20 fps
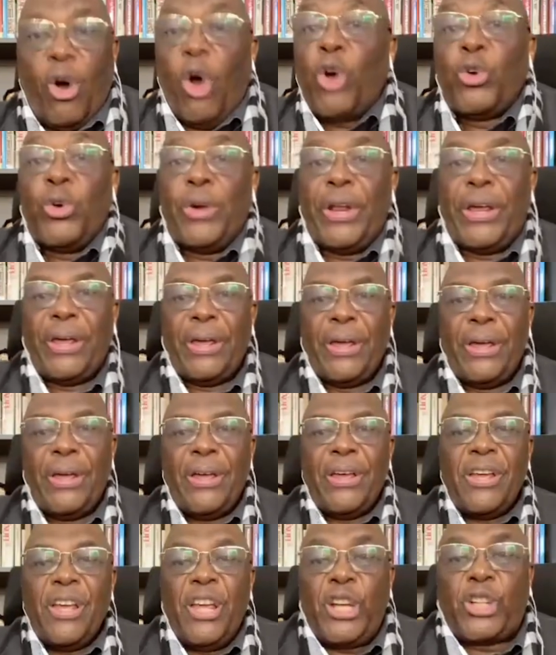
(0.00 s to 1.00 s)
only.
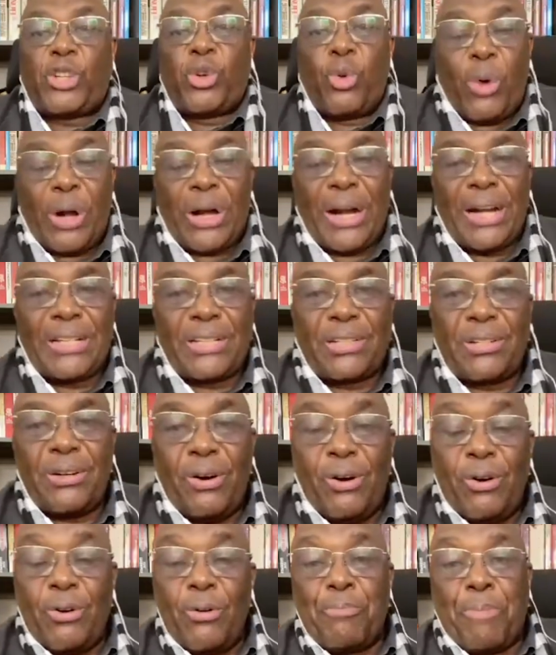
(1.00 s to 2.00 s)
Issue warrants
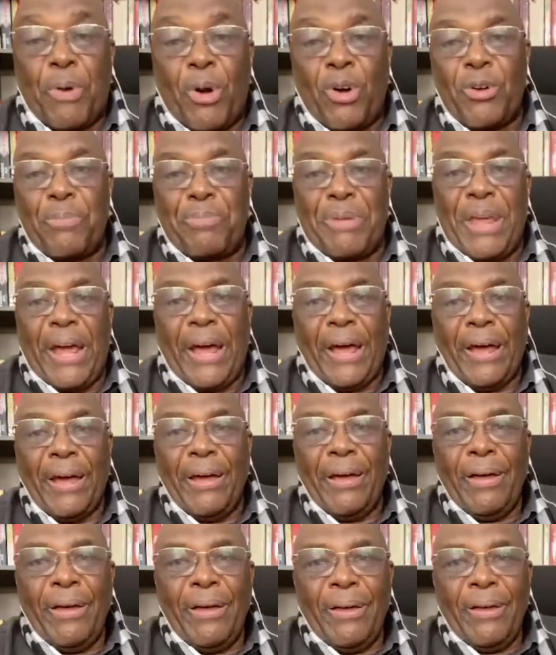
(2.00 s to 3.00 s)
on Paul Biya.
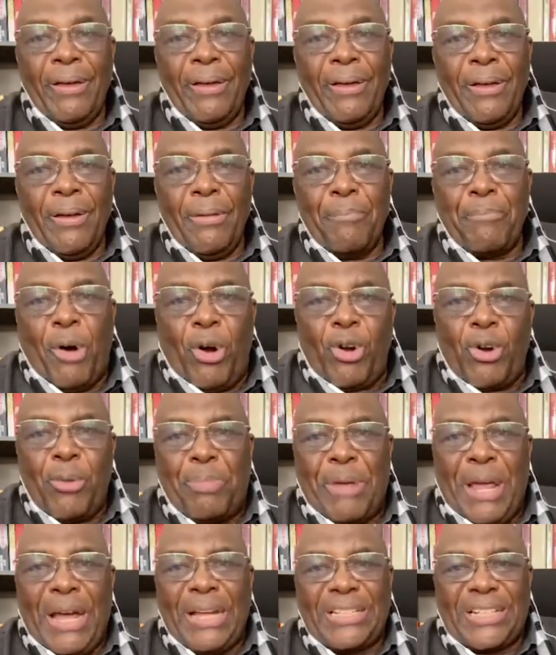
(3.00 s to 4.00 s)
Paul
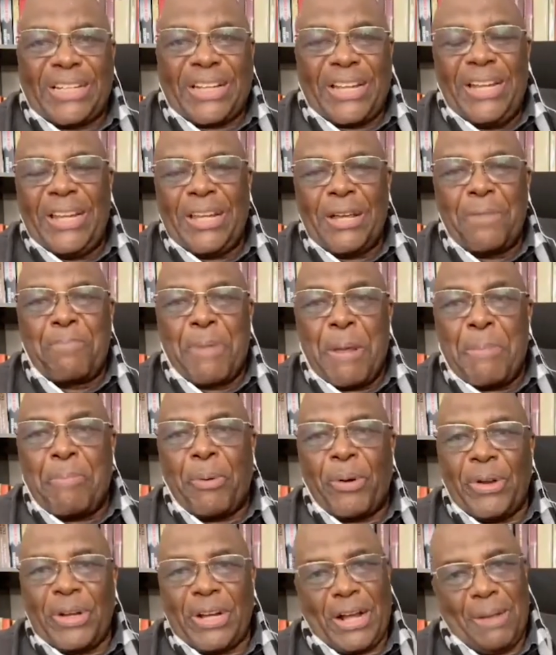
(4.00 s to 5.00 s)
Biya is killing
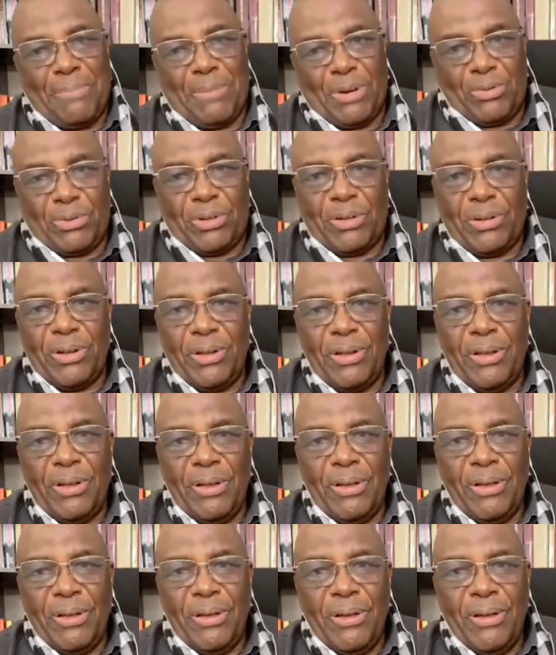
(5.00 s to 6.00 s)
people in Cameroon.
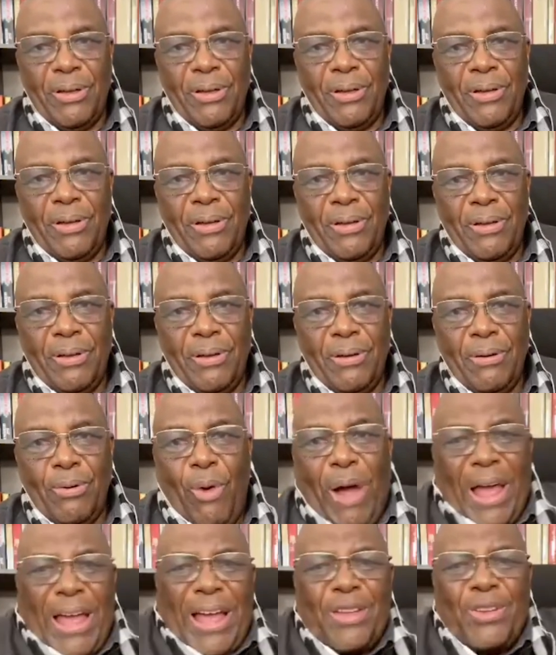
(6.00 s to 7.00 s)

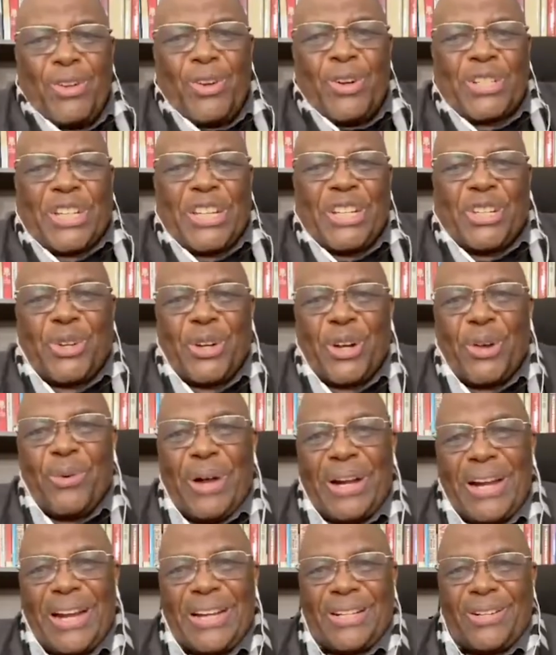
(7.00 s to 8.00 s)
Why are you not issuing
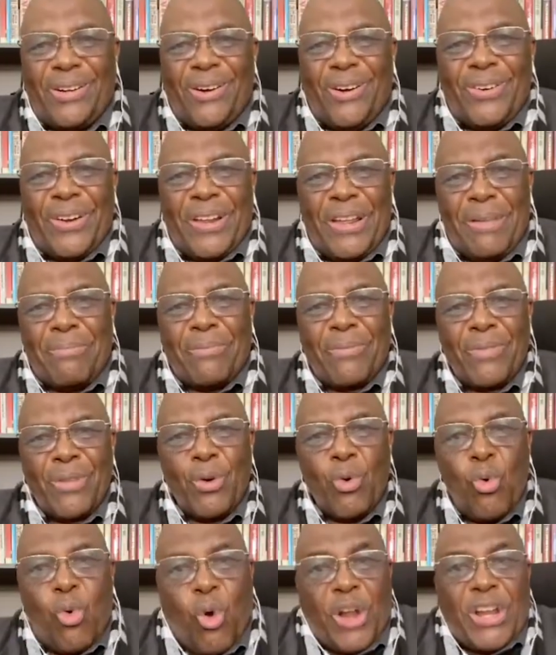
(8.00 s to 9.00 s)
warrant on him,
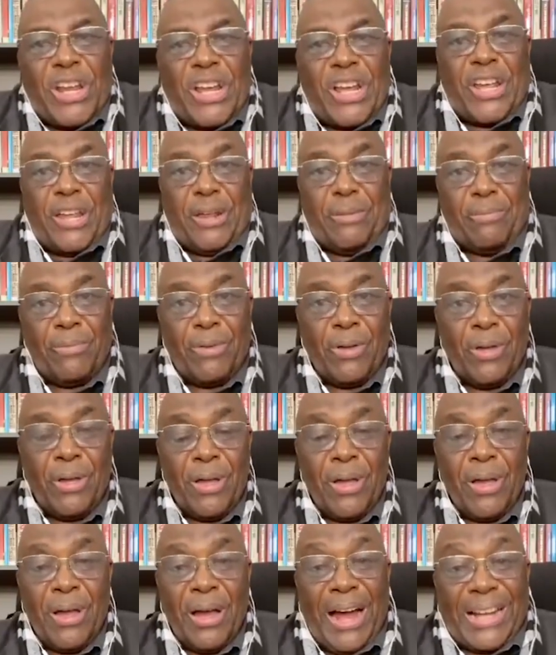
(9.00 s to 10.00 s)
warning him?
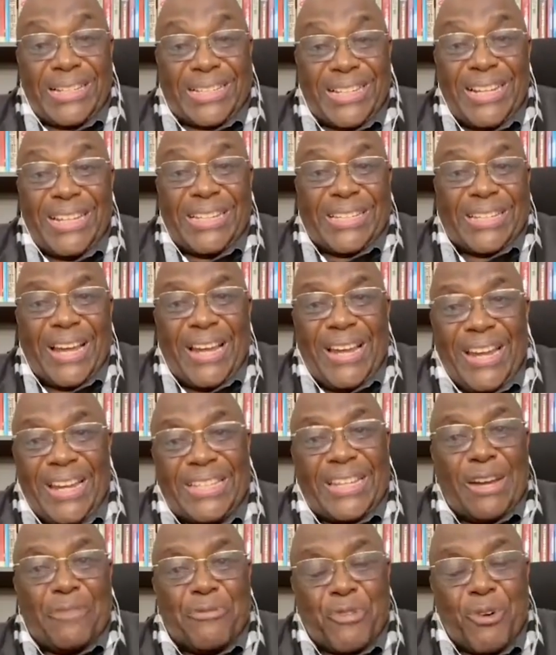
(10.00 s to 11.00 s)
At least a
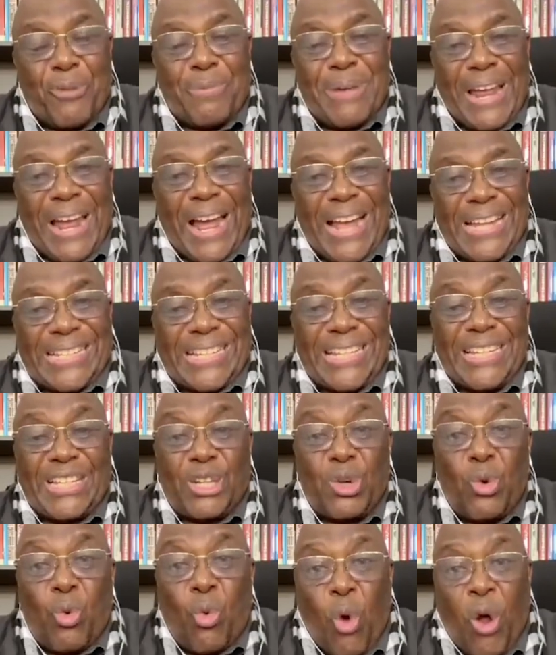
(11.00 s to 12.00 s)
letter from the
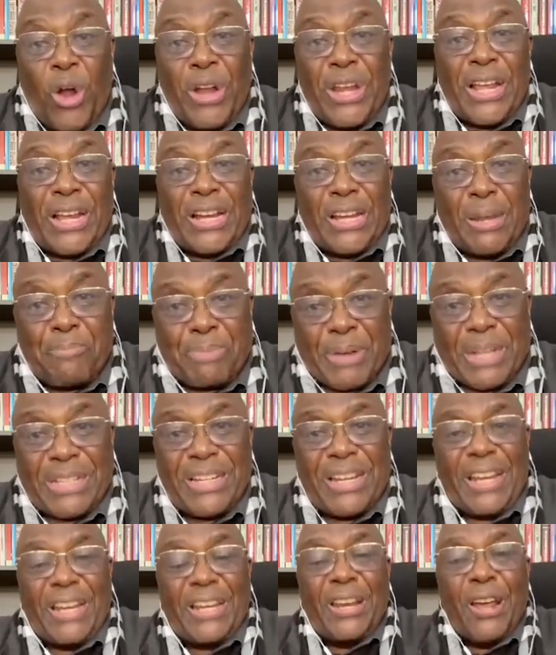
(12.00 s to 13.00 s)
ICC warning the
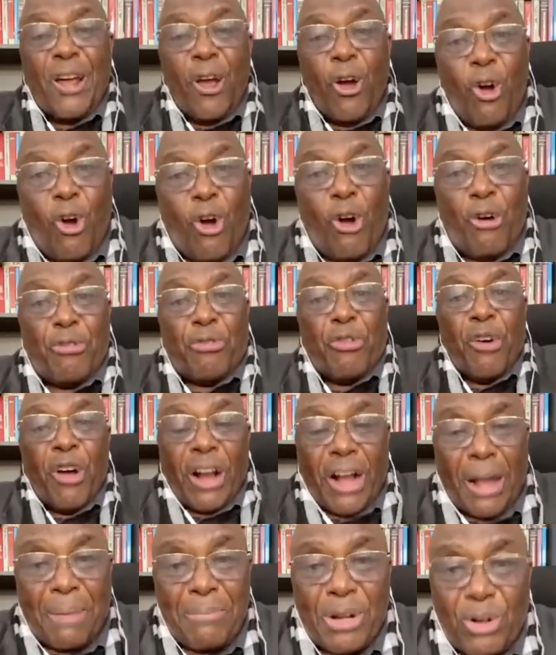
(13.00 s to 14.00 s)
president of
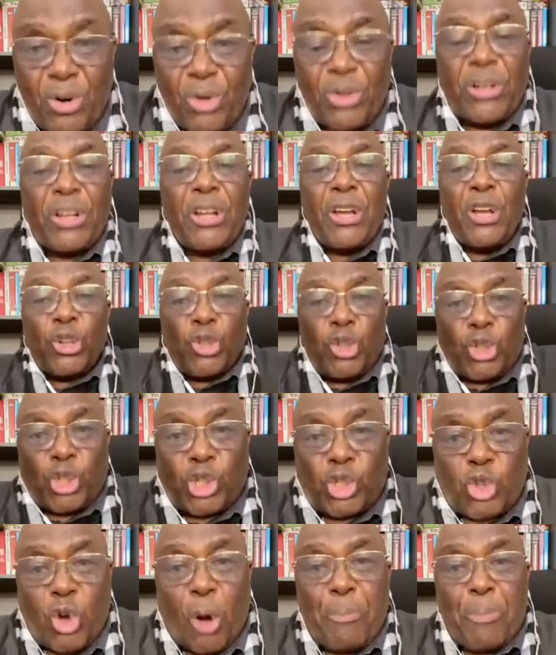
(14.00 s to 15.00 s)
Cameroon to
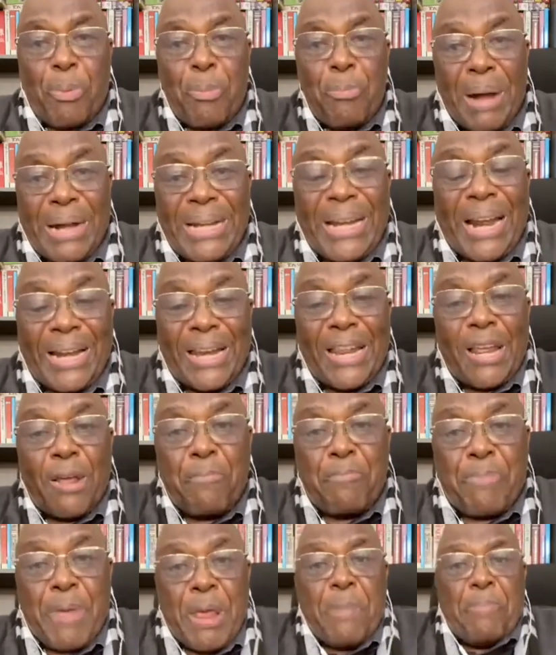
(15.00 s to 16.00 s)
stop
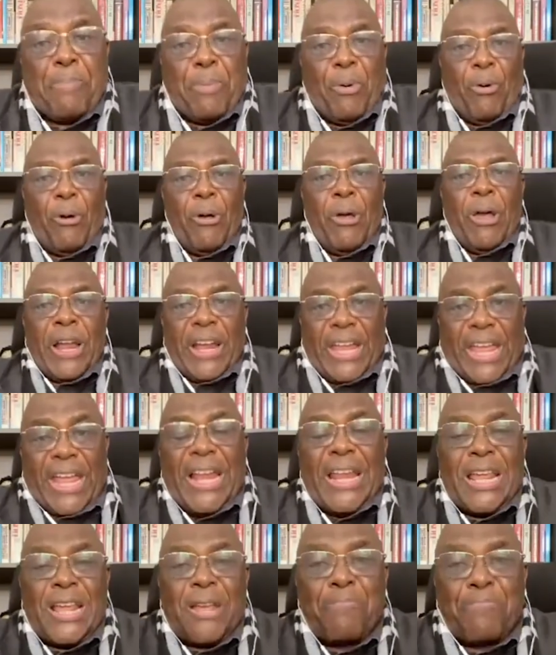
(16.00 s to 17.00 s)
murdering people,
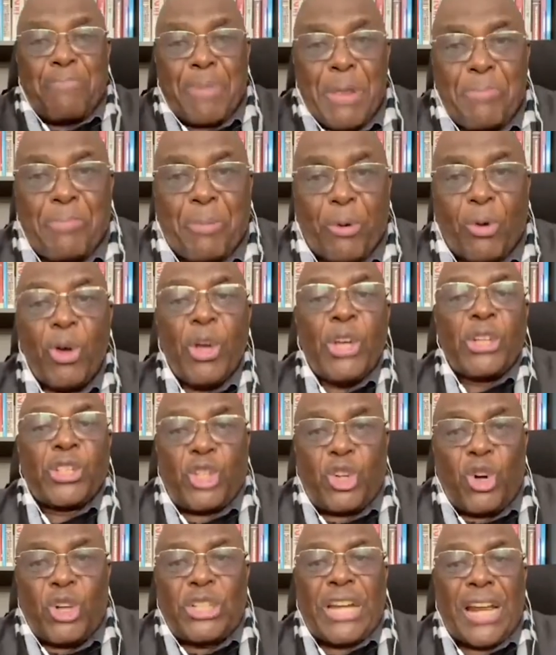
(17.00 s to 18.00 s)
killing people,
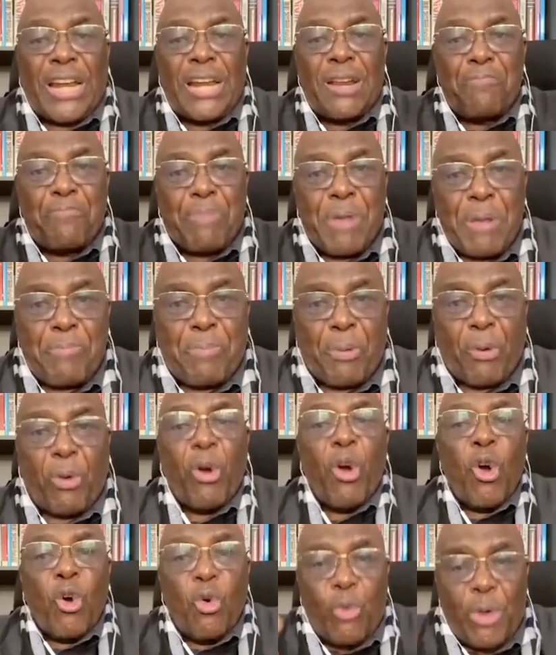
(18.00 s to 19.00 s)
slaughtering
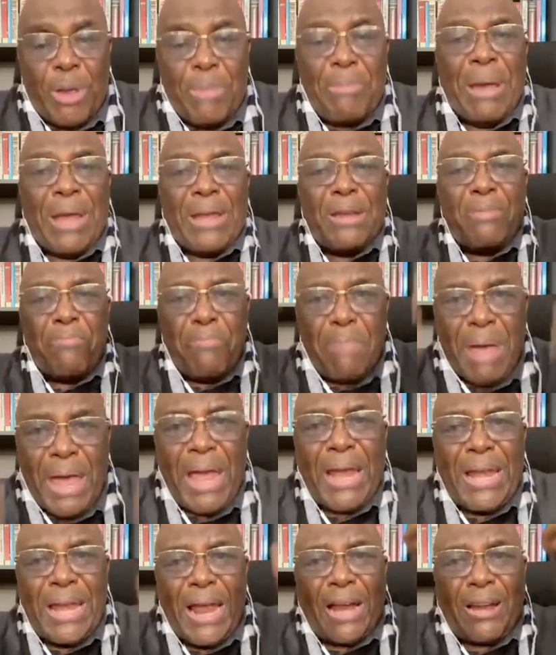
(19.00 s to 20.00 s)
people, women,
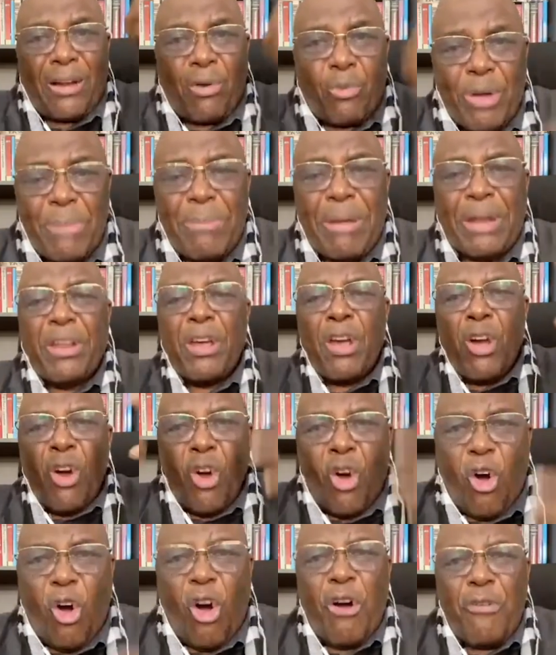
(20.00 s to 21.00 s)
men and women.
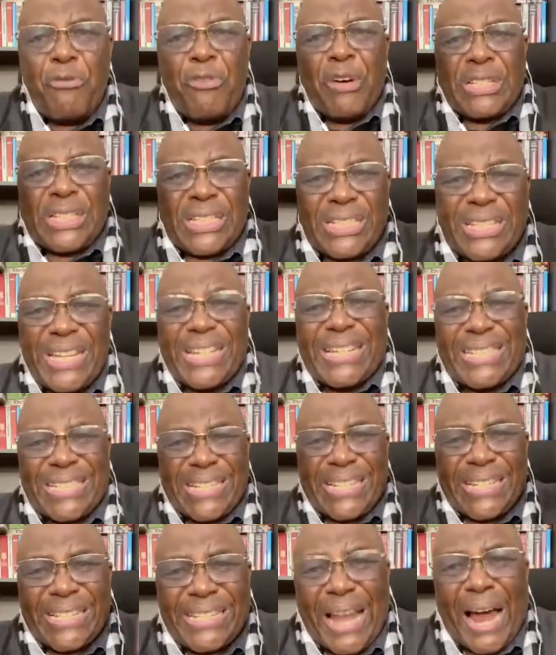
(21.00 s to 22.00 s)
Over
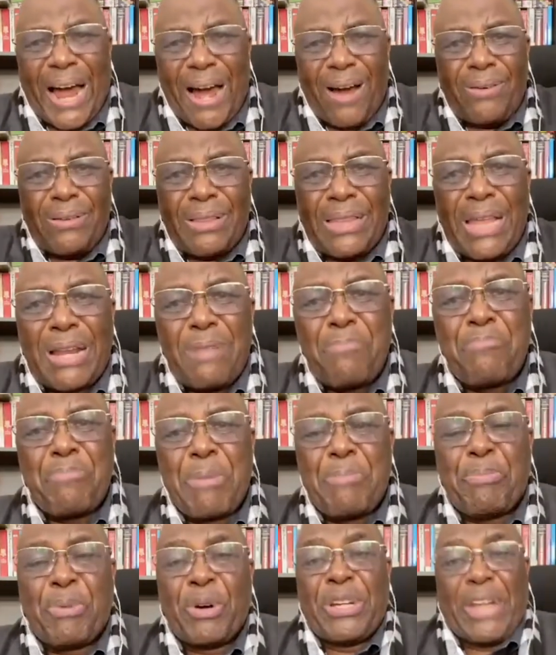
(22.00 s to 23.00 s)
6,000
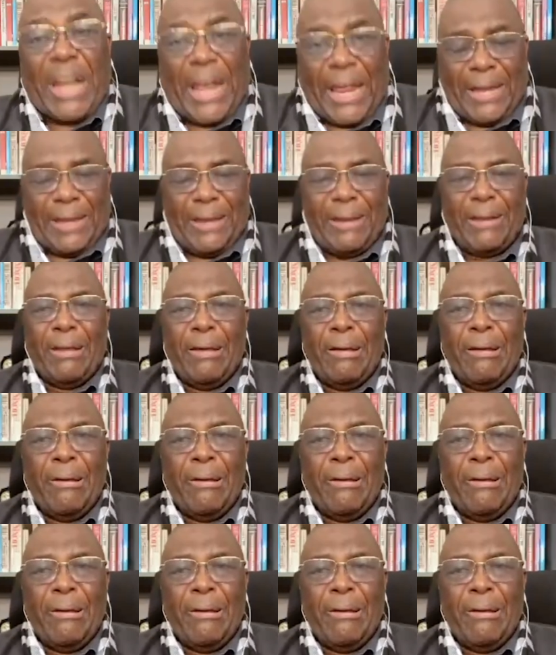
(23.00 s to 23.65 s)
people dead.